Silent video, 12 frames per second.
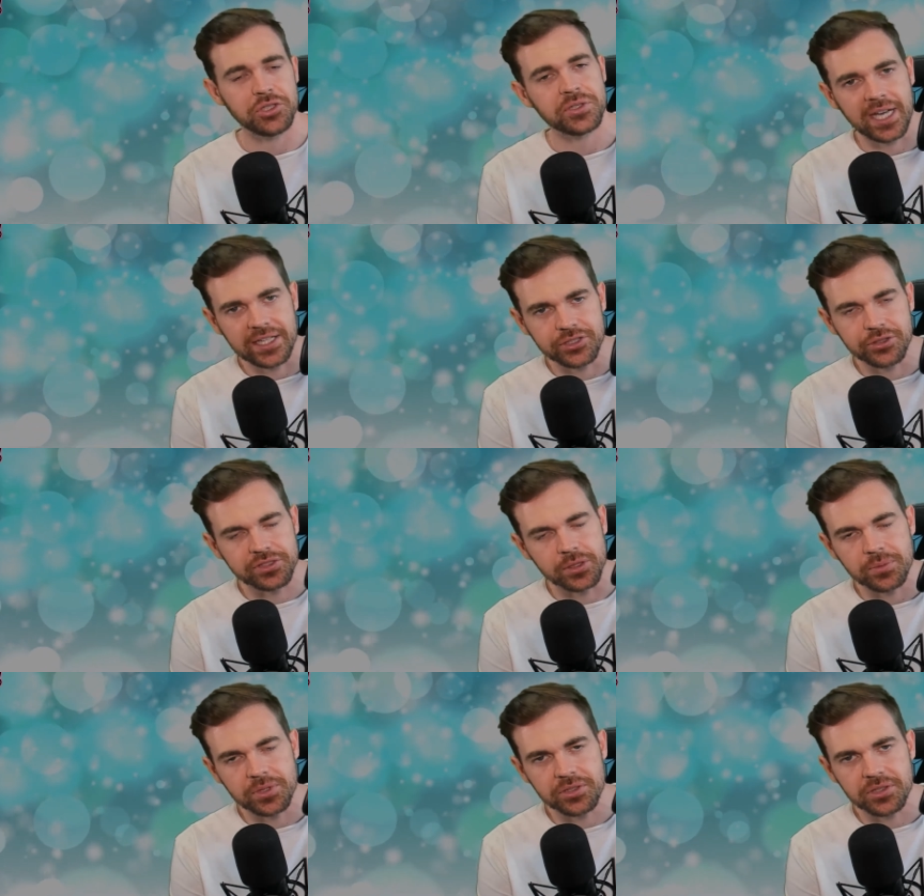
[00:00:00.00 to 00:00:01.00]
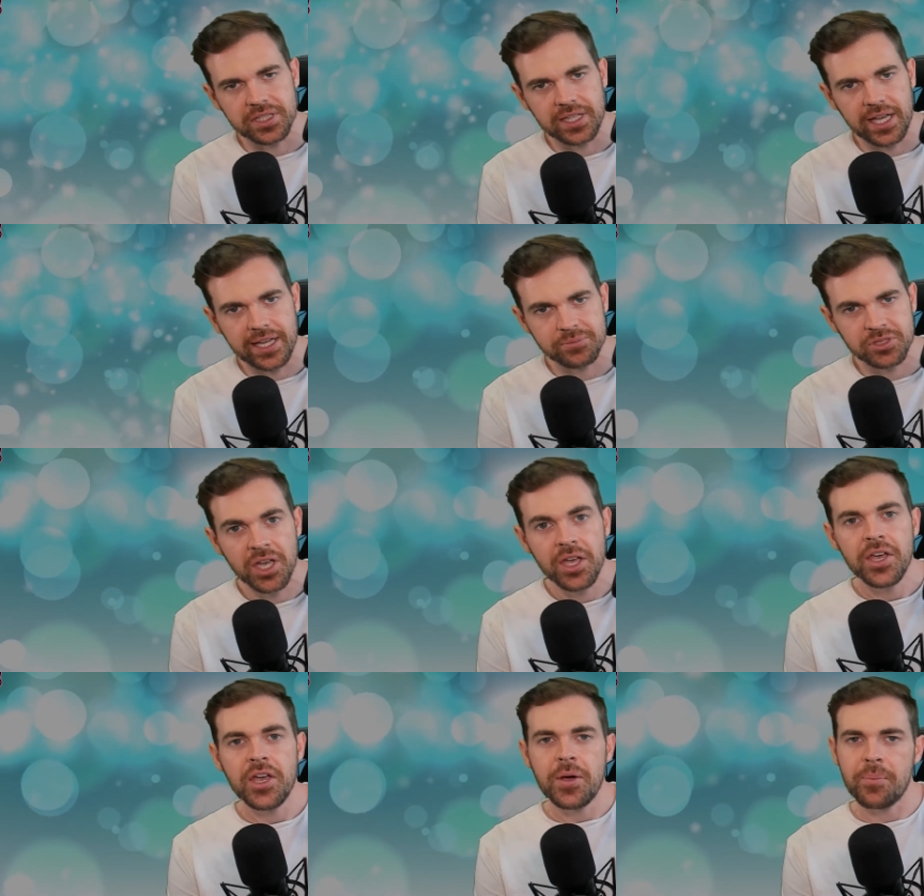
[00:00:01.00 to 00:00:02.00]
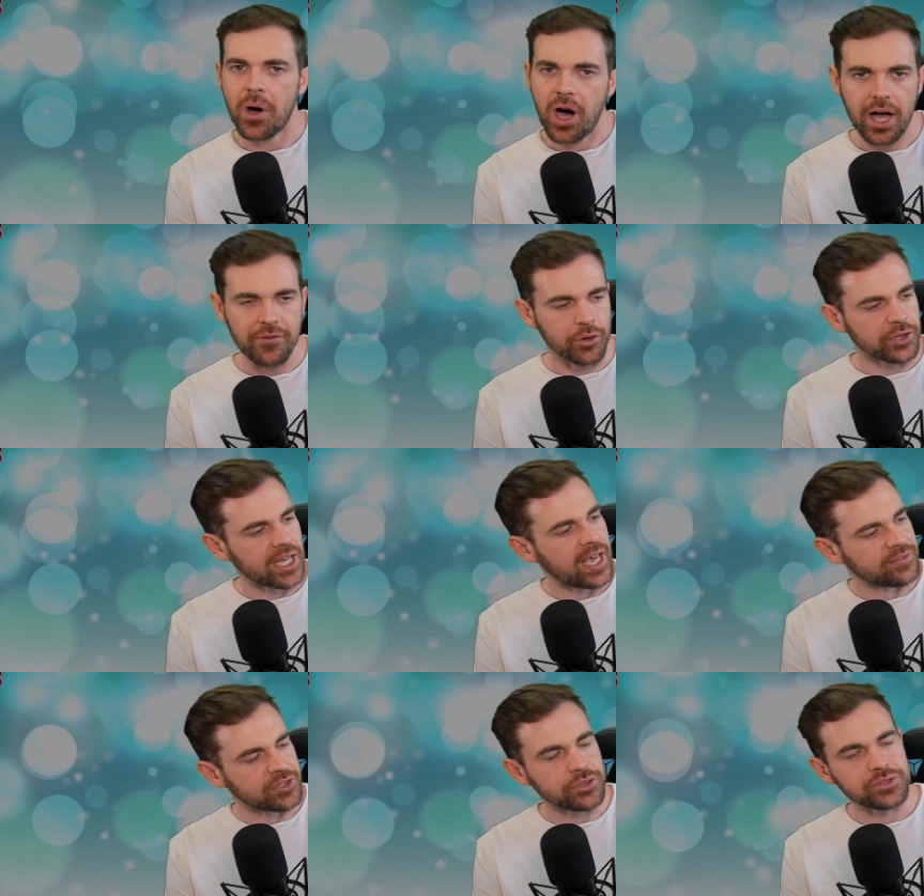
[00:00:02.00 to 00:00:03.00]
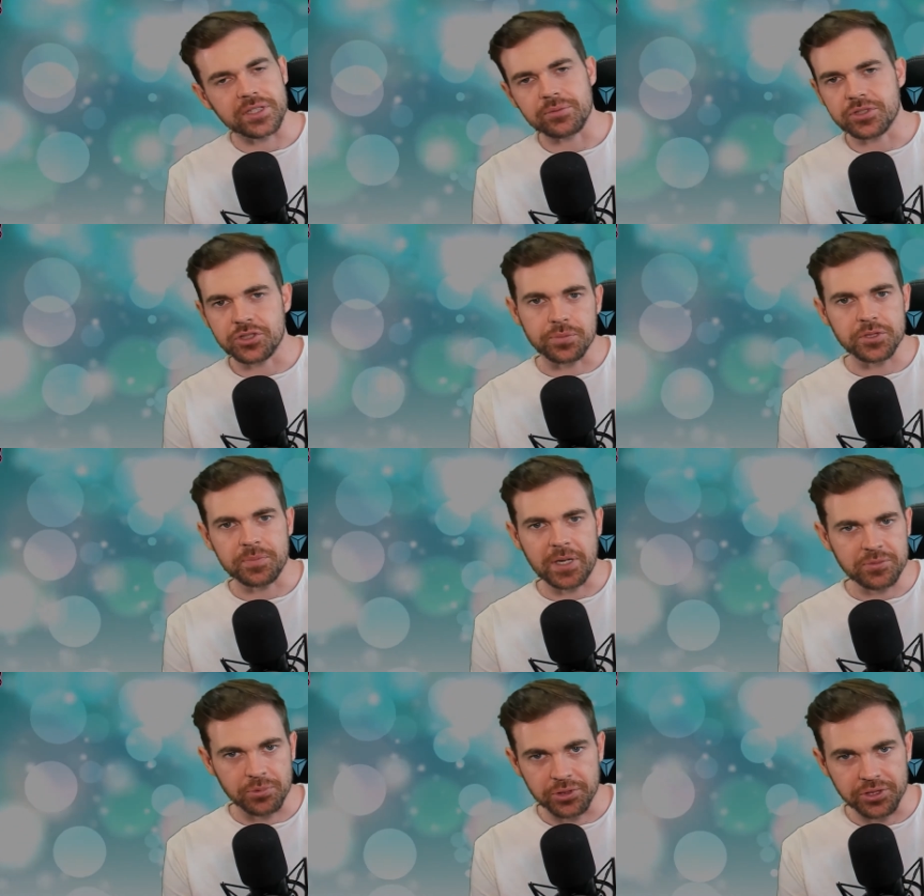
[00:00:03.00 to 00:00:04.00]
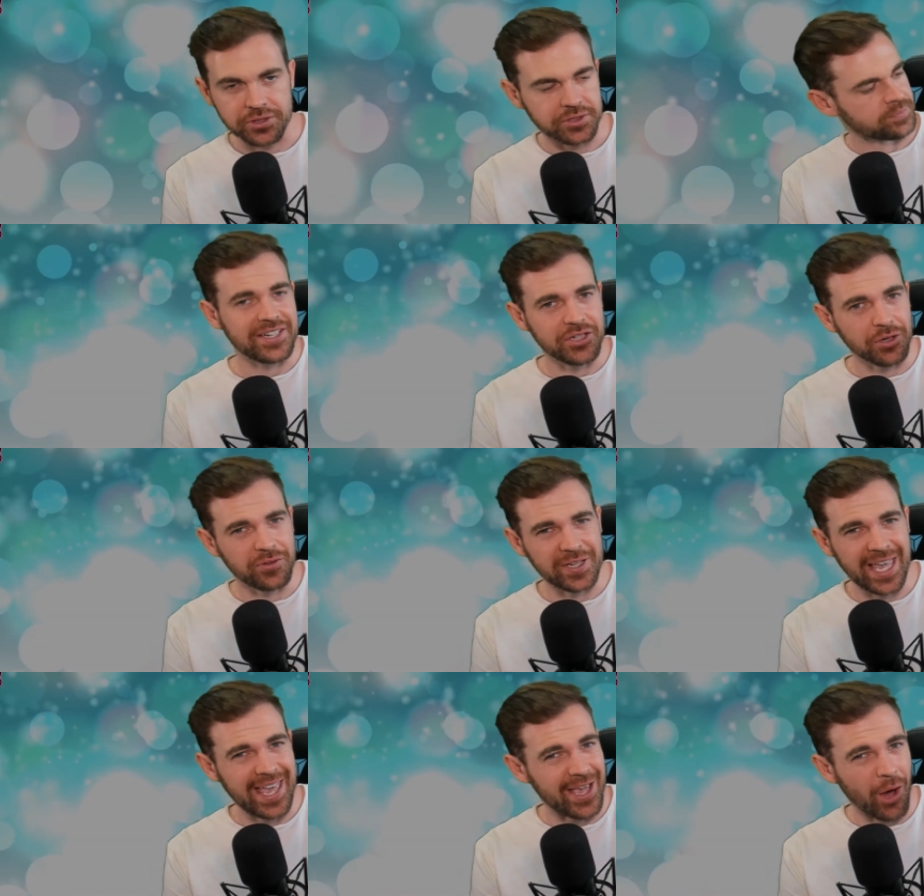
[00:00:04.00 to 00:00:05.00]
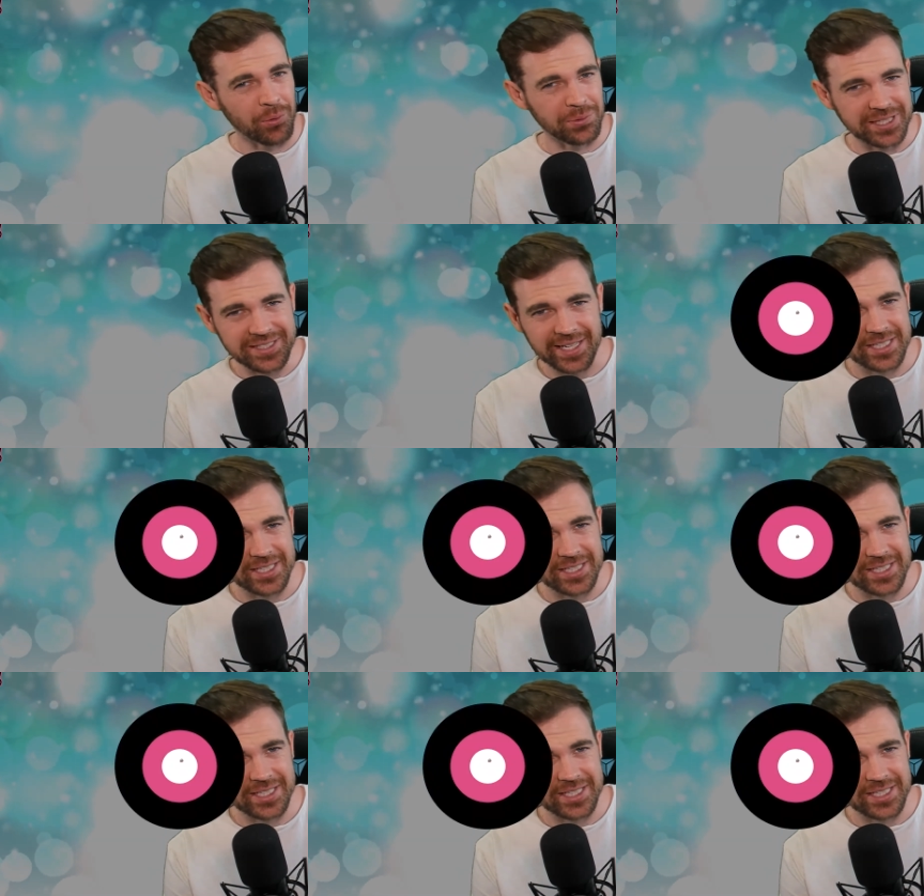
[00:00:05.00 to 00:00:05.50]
You can use it with the other games, but I've only ever used it with Super Smash Brothers. And don't forget, it only